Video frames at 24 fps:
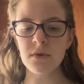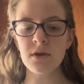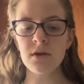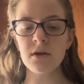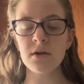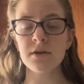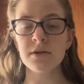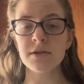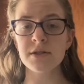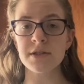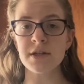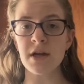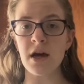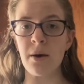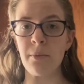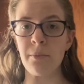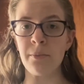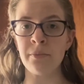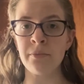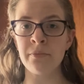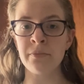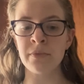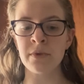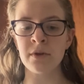STEM.
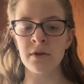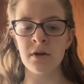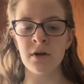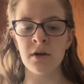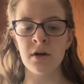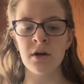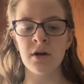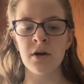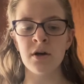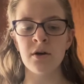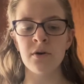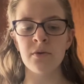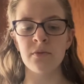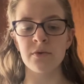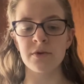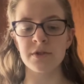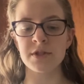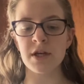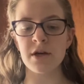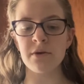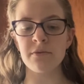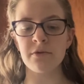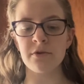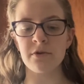Once
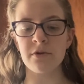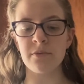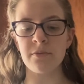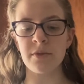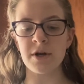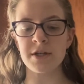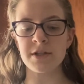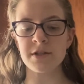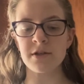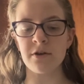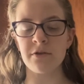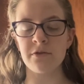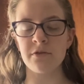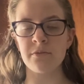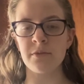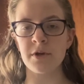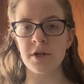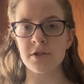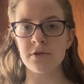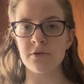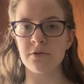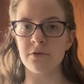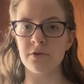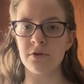I rooted myself in my
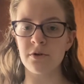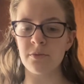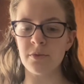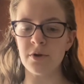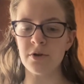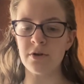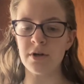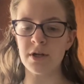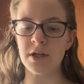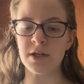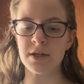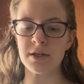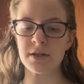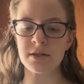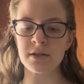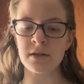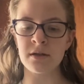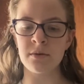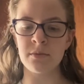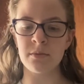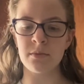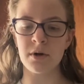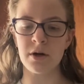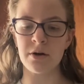school communities,
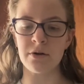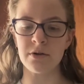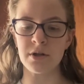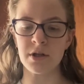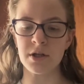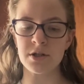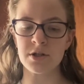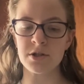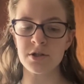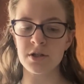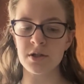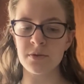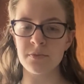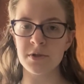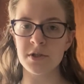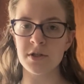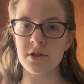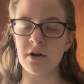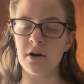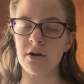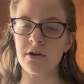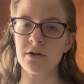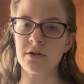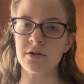my relationships
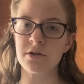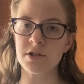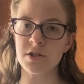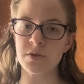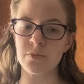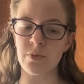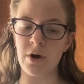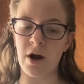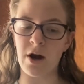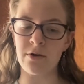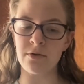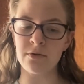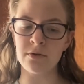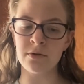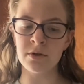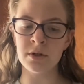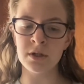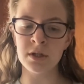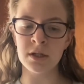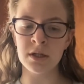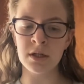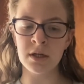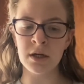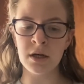started to sprout.
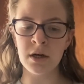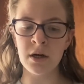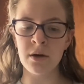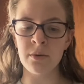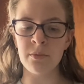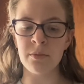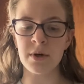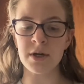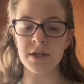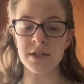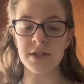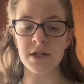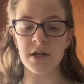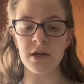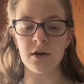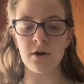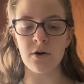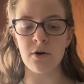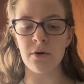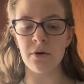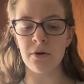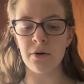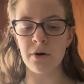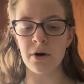My state
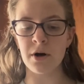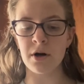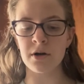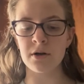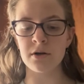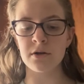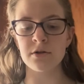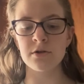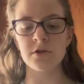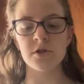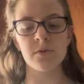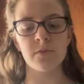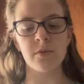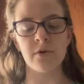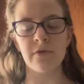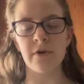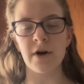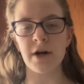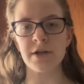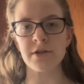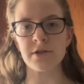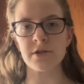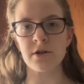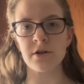cohort,
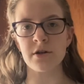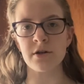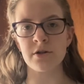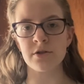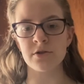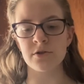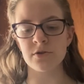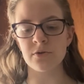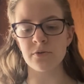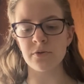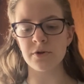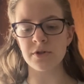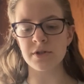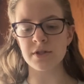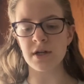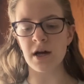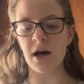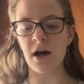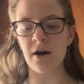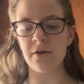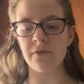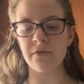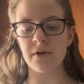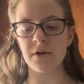supervisor, school
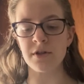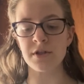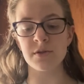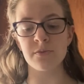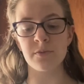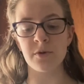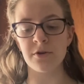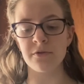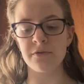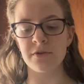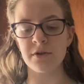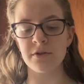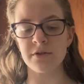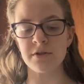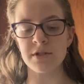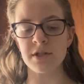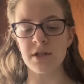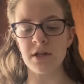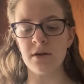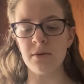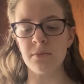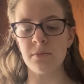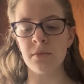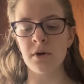staff, and Springfield
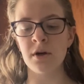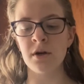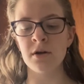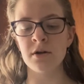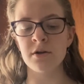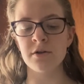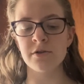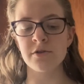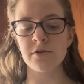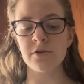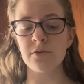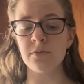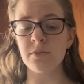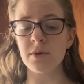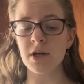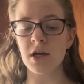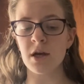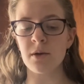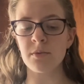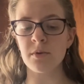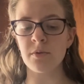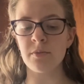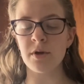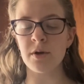team soon
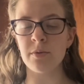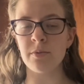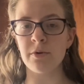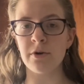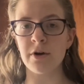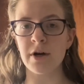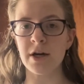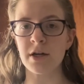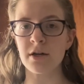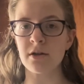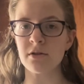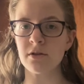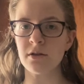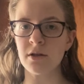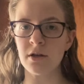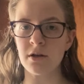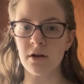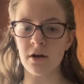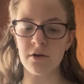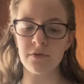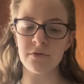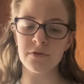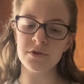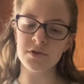became the people I could lean
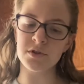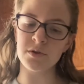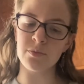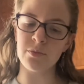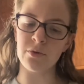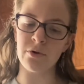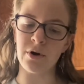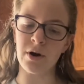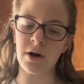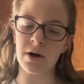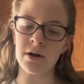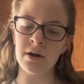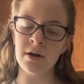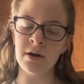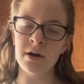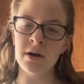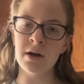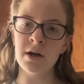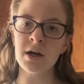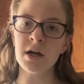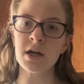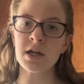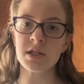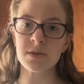on for support,
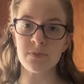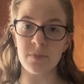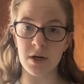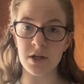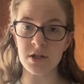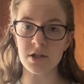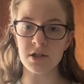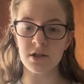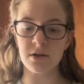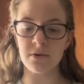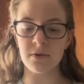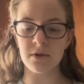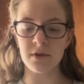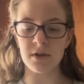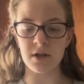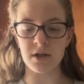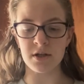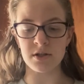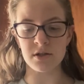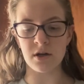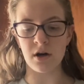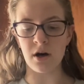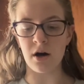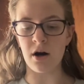especially when
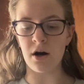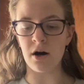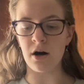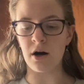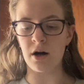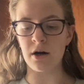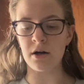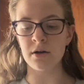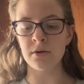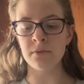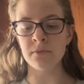things got hard.